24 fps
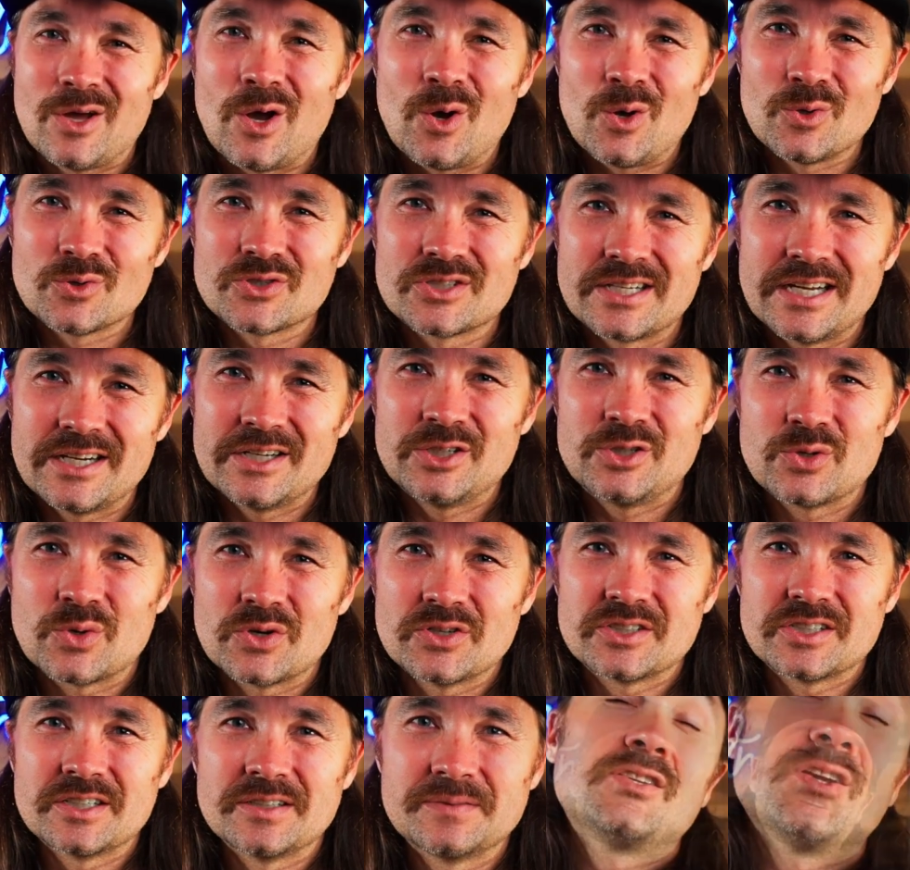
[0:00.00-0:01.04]
the whole state of
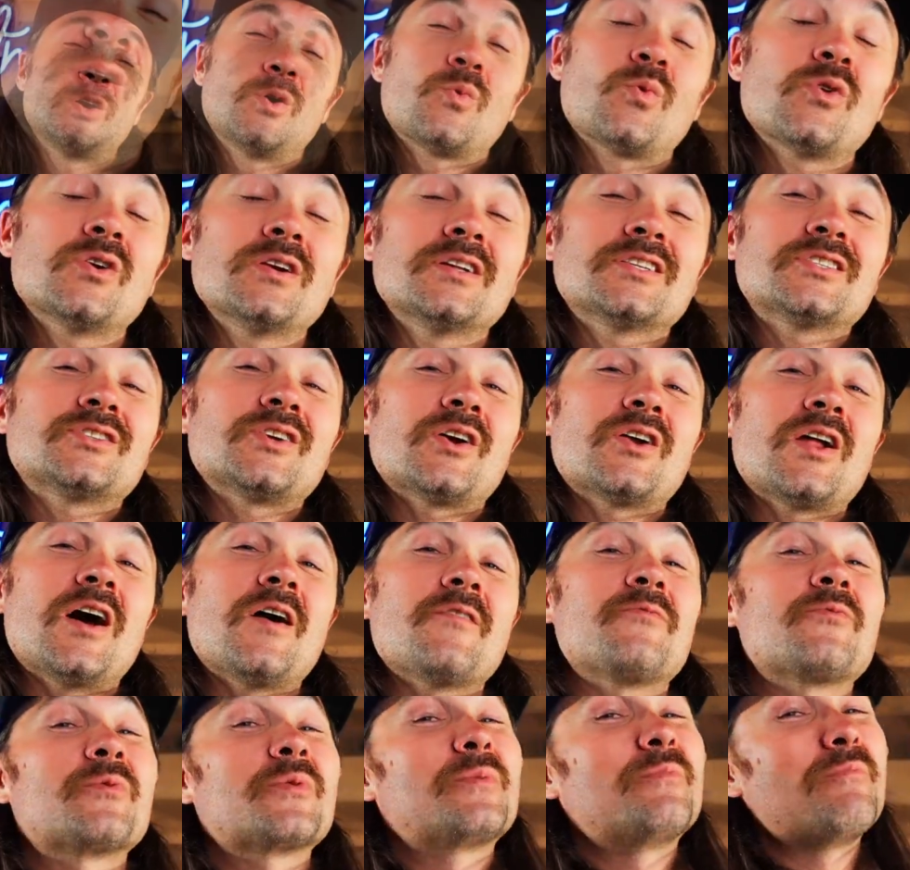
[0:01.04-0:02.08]
Georgia. So we're gonna start
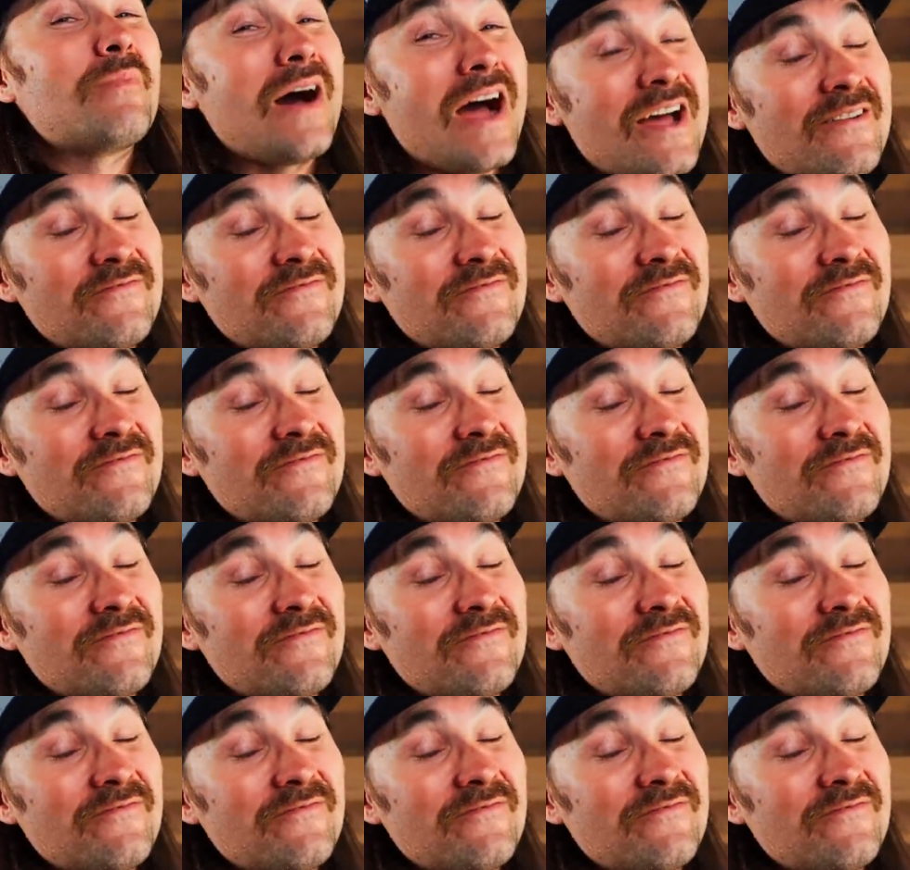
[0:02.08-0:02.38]
off with my